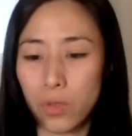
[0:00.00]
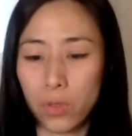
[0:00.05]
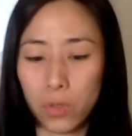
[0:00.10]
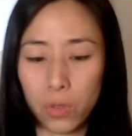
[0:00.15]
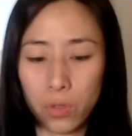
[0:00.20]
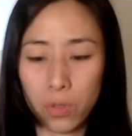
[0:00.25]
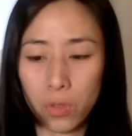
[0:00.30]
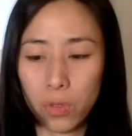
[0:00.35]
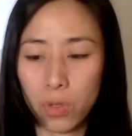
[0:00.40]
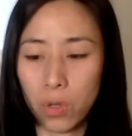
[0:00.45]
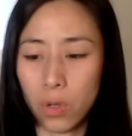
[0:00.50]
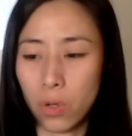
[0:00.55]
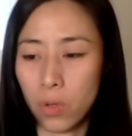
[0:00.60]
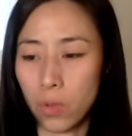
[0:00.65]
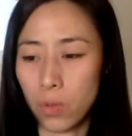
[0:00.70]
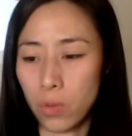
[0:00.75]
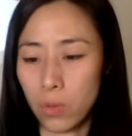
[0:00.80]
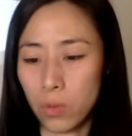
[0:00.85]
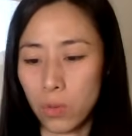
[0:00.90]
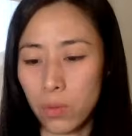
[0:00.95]

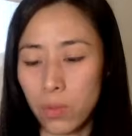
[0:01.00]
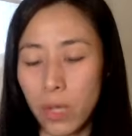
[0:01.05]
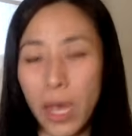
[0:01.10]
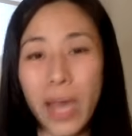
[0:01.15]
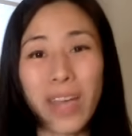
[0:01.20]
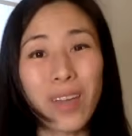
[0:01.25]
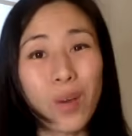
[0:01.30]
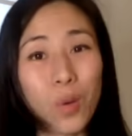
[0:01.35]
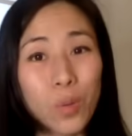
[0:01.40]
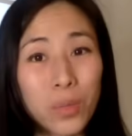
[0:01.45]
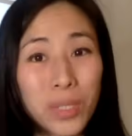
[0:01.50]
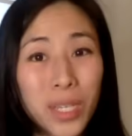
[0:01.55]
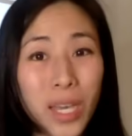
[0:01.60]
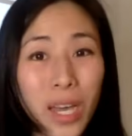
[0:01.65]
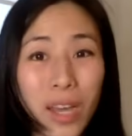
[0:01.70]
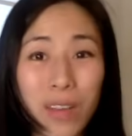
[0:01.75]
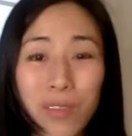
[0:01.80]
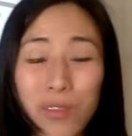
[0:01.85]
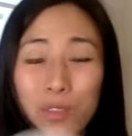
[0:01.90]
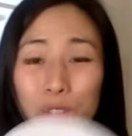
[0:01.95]
So I only
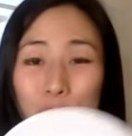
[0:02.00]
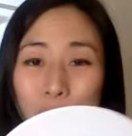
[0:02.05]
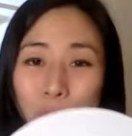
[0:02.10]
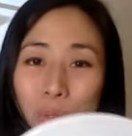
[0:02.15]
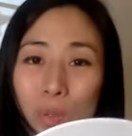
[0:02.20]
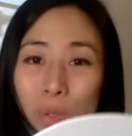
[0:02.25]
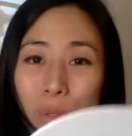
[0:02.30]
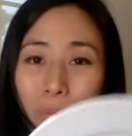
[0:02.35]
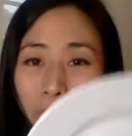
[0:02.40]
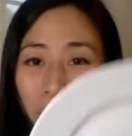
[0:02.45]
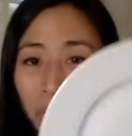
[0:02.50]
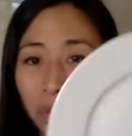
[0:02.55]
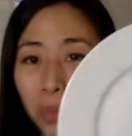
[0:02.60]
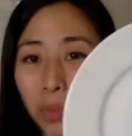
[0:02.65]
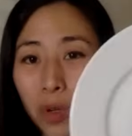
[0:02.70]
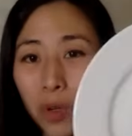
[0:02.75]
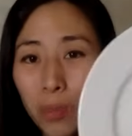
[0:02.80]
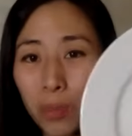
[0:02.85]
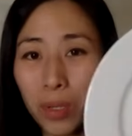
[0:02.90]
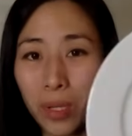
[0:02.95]
have 2 of the
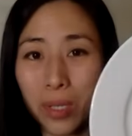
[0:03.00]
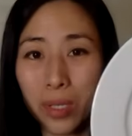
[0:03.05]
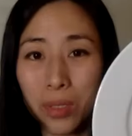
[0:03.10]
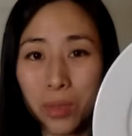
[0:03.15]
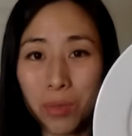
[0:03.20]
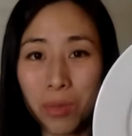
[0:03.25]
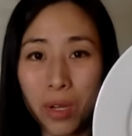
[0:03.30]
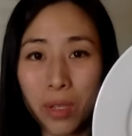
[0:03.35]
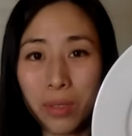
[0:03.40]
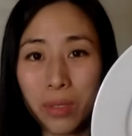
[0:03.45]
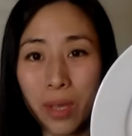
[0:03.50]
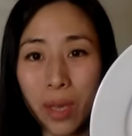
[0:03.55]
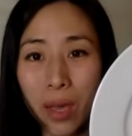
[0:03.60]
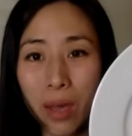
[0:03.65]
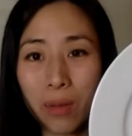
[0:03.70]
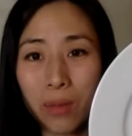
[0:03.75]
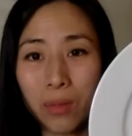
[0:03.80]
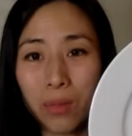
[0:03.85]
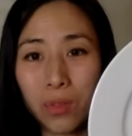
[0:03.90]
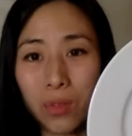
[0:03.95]
small plates right
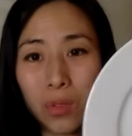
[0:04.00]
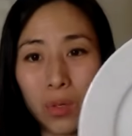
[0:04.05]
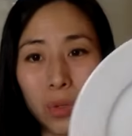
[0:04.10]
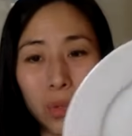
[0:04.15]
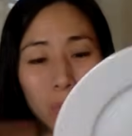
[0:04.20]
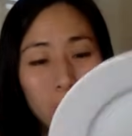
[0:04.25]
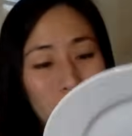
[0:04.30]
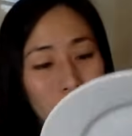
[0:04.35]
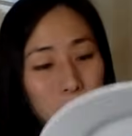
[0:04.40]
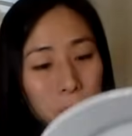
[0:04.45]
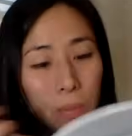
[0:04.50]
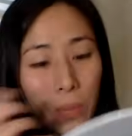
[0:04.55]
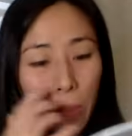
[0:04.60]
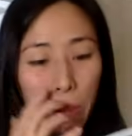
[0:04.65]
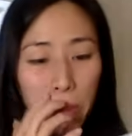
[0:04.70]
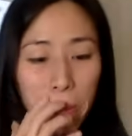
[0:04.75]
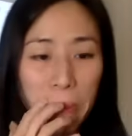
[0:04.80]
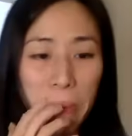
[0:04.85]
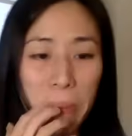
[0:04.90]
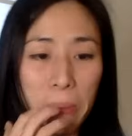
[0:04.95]
now. So
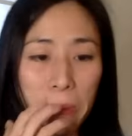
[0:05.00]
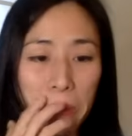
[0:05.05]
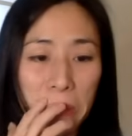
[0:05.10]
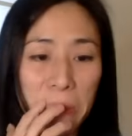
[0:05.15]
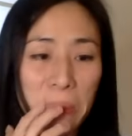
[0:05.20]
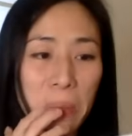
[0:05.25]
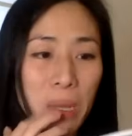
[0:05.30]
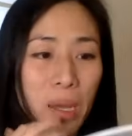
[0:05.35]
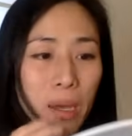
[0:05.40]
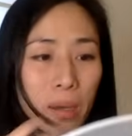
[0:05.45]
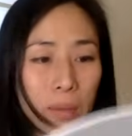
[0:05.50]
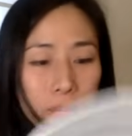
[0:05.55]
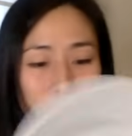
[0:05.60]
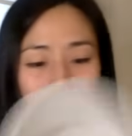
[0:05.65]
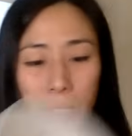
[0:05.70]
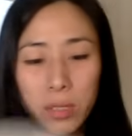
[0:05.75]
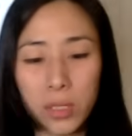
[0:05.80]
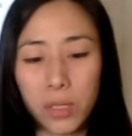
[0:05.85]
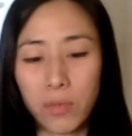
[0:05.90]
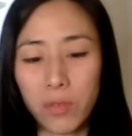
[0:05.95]

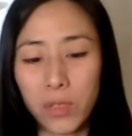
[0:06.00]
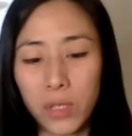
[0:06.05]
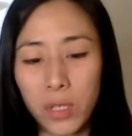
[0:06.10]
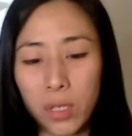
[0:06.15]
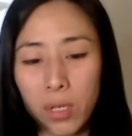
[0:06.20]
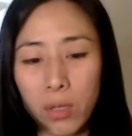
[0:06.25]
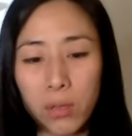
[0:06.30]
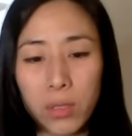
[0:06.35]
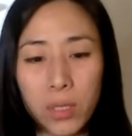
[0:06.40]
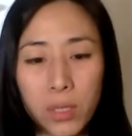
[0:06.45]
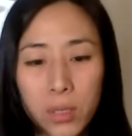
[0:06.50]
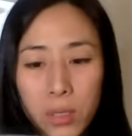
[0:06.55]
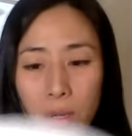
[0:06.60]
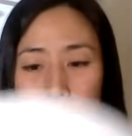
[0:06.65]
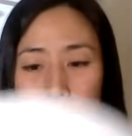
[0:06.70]
because everything else is